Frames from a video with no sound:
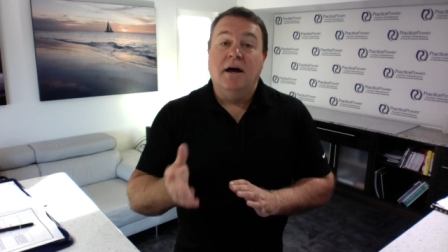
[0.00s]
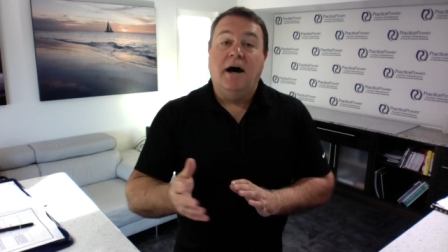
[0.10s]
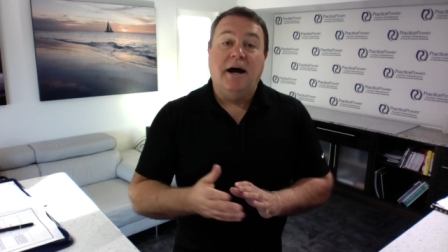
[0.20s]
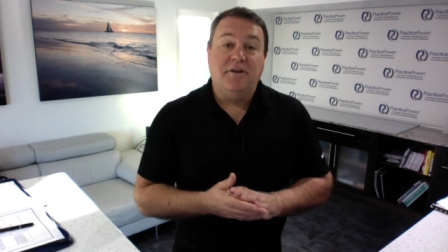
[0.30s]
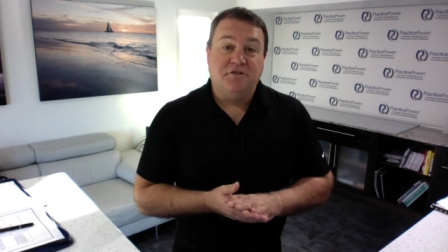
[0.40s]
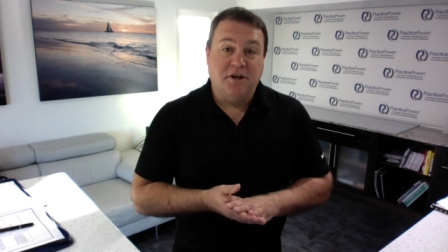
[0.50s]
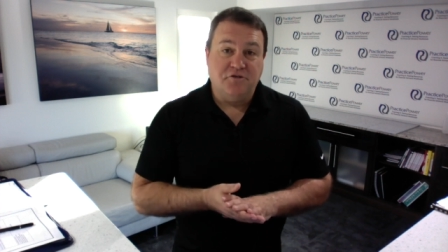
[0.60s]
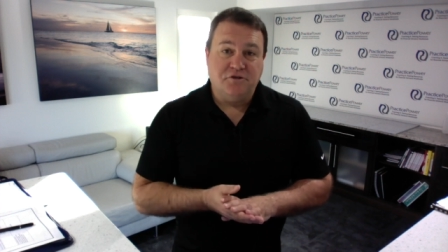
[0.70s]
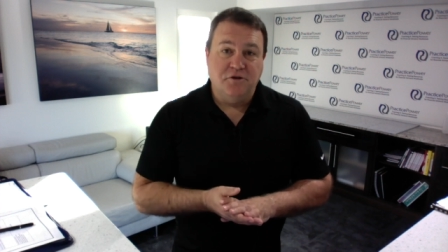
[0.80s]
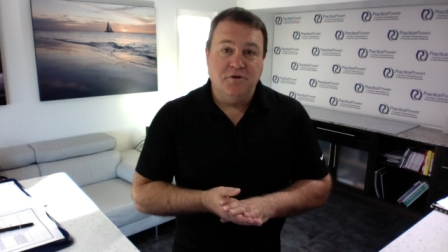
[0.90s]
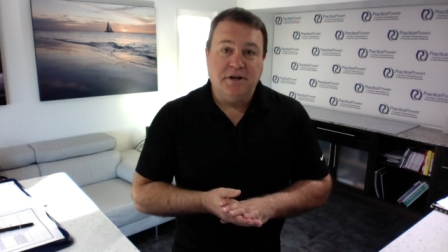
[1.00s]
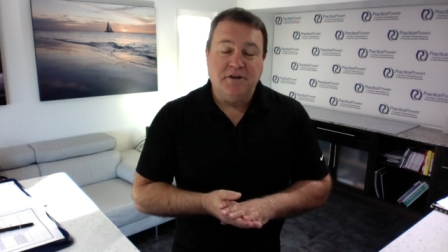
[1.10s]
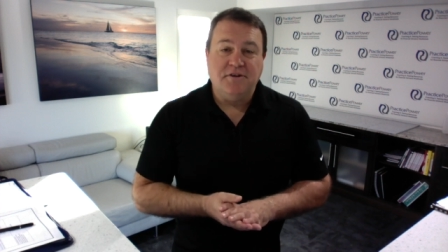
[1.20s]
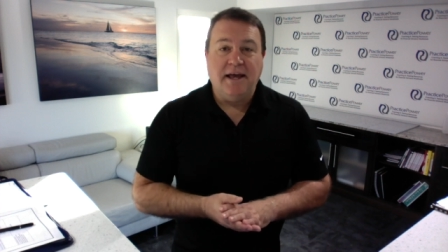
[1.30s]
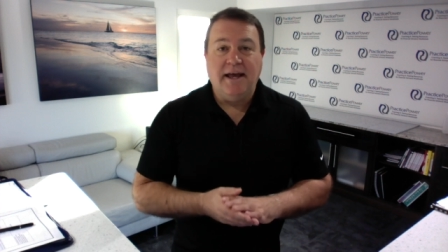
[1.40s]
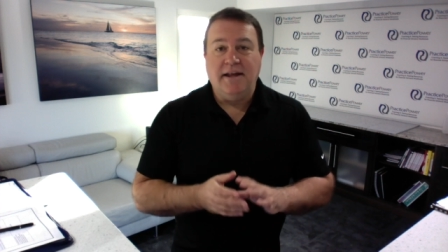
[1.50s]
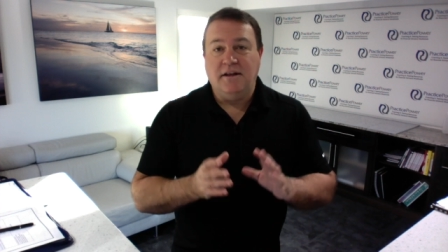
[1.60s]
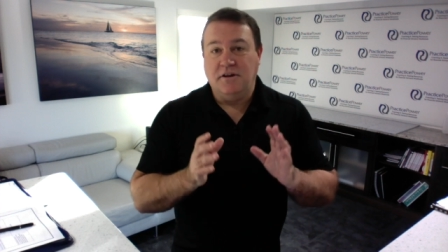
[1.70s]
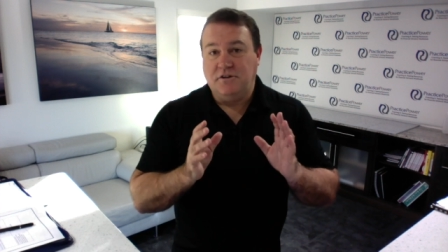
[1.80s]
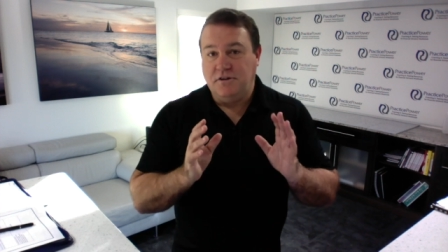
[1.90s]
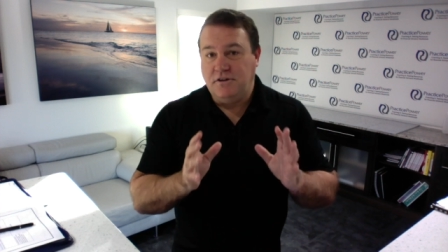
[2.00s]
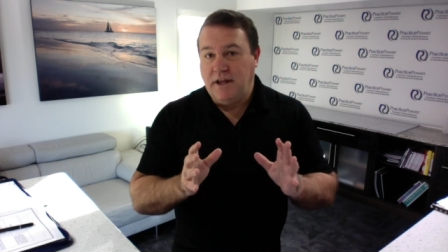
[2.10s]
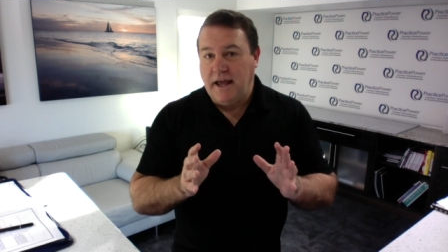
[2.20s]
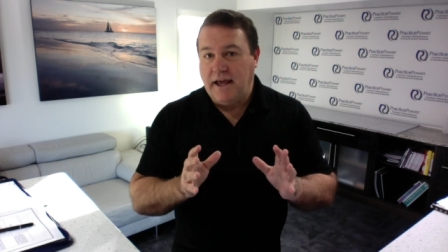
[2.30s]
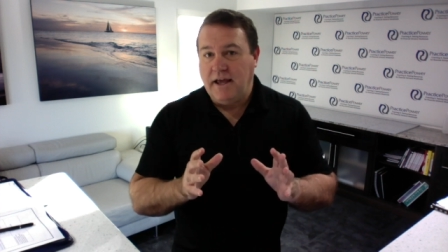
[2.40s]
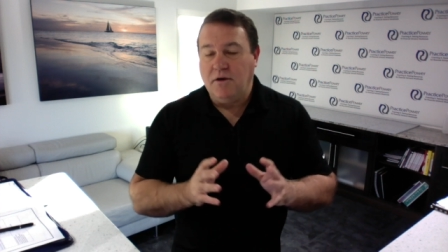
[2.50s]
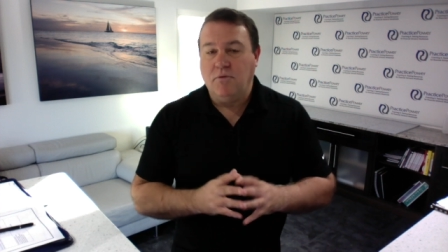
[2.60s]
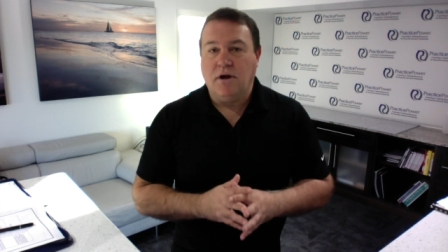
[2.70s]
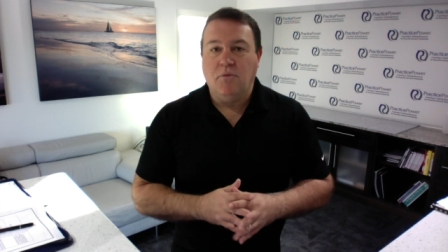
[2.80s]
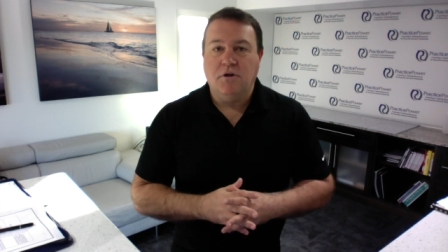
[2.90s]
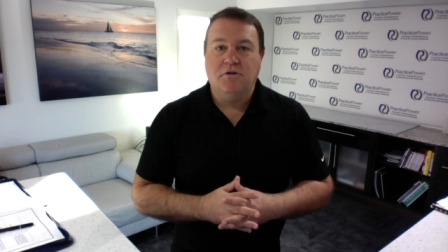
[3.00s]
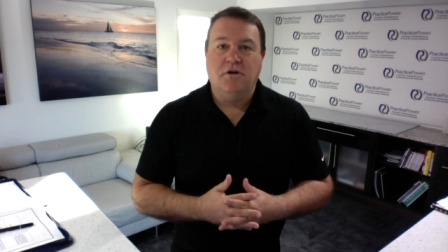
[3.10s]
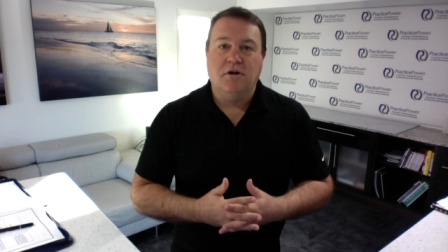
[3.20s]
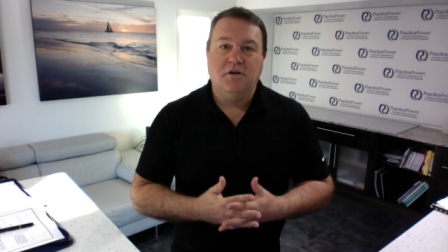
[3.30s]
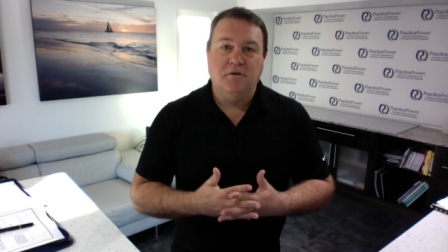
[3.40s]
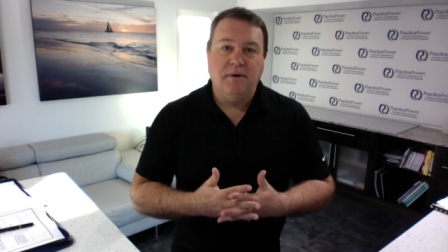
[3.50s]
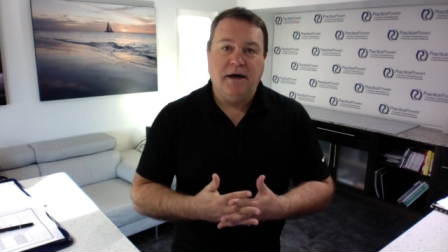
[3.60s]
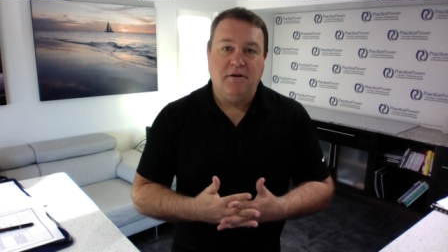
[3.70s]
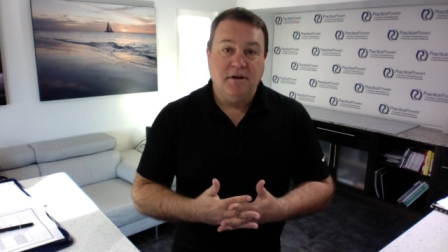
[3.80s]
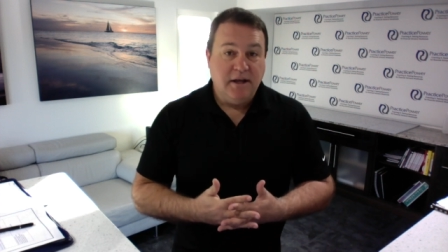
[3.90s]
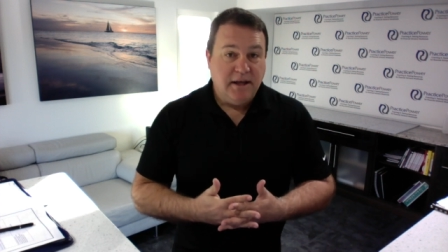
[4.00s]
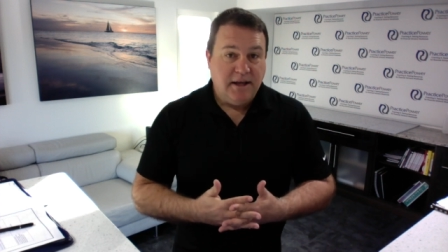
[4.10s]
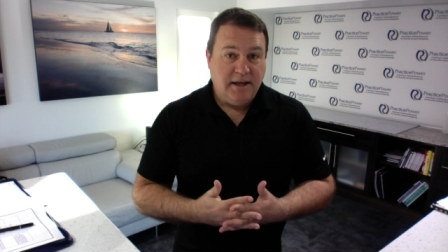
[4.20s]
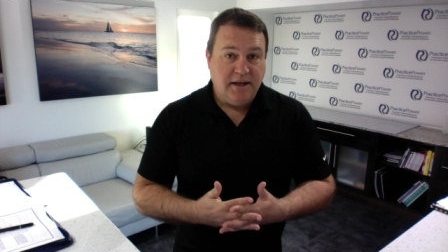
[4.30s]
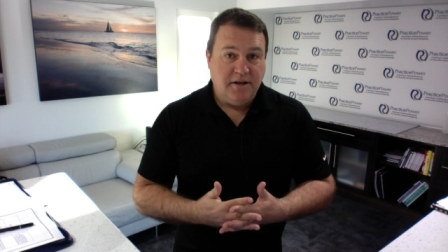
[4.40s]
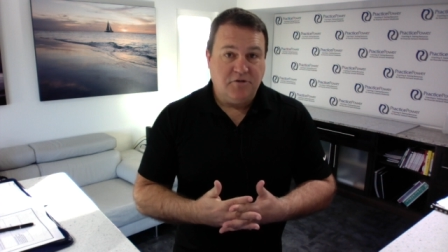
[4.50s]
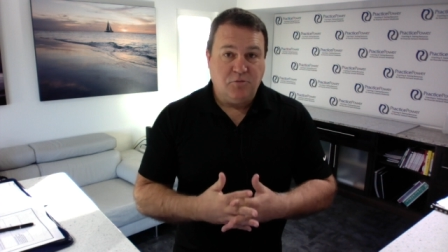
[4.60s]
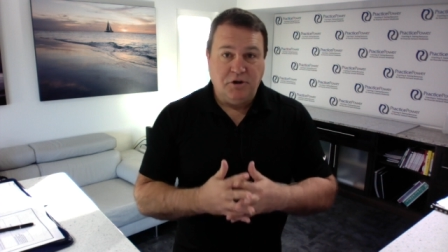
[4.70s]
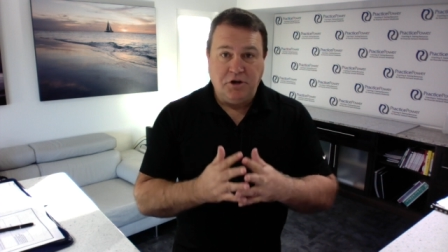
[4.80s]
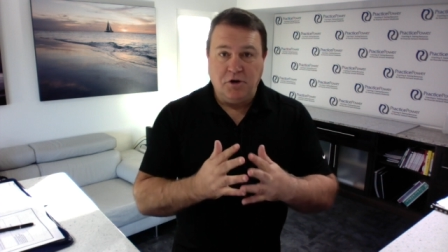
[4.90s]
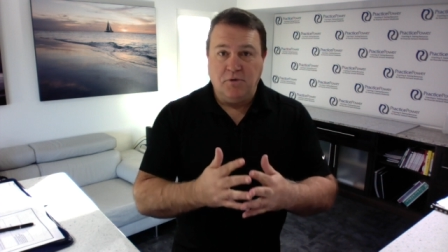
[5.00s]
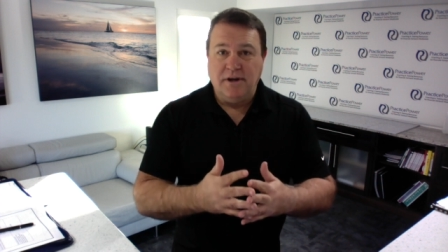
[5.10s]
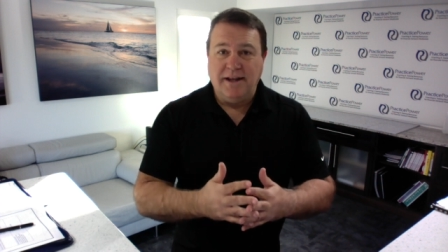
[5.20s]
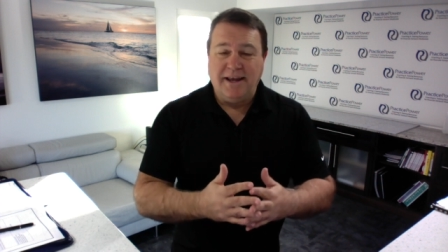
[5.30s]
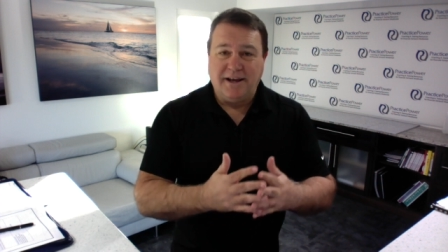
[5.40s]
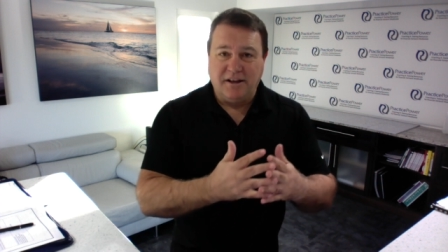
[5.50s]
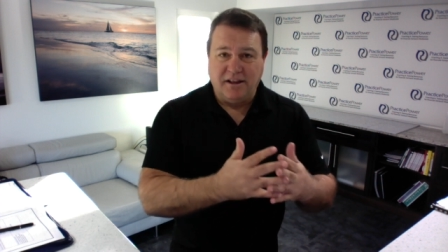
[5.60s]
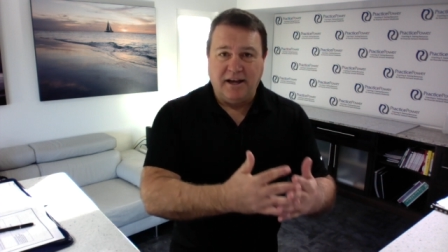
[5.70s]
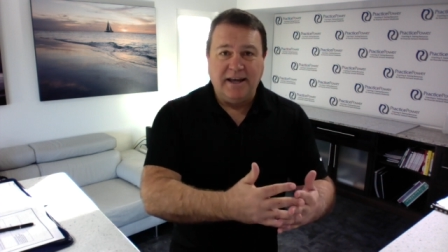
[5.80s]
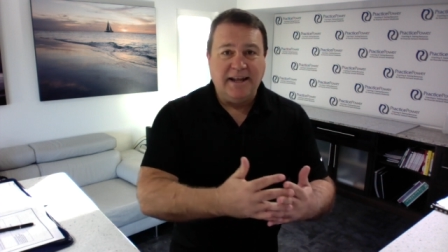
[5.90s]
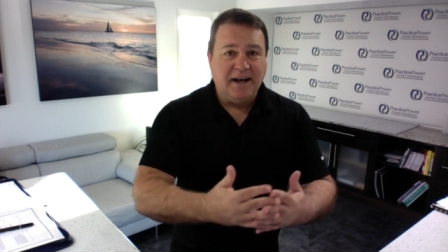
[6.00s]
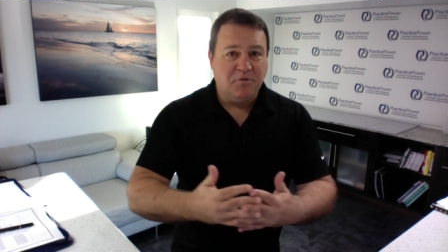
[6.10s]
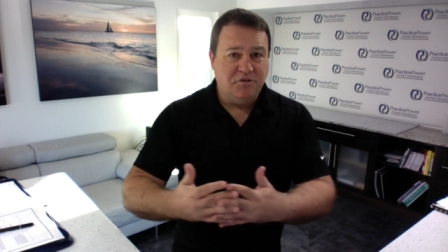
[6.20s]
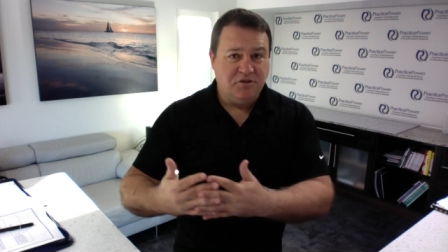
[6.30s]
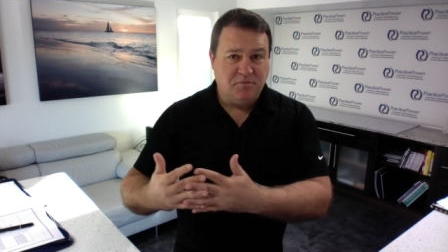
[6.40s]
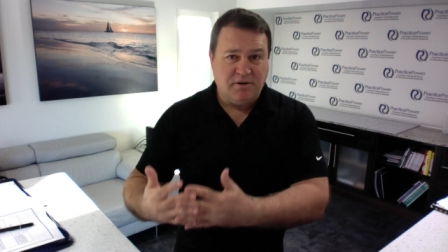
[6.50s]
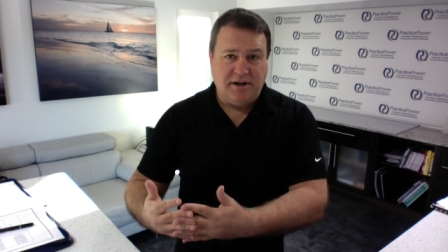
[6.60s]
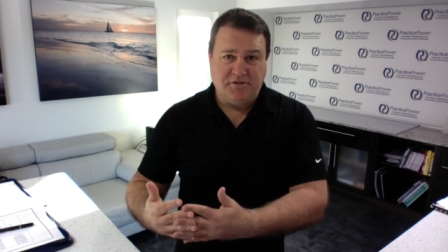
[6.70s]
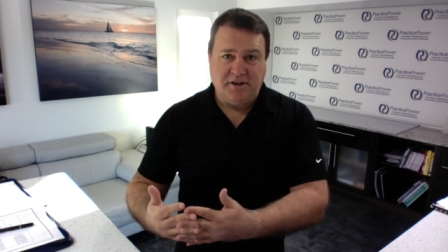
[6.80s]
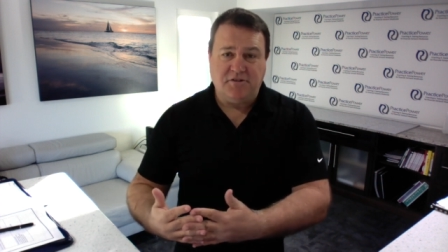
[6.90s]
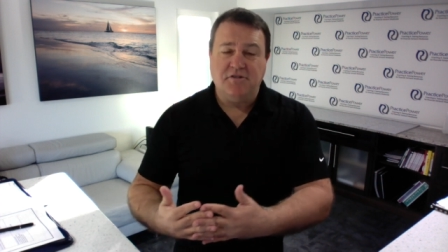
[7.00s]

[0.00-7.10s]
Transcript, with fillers: Hi, this is Coach Joe Lukacs, and today what I want to talk to you about is when you're in a client acquisition process.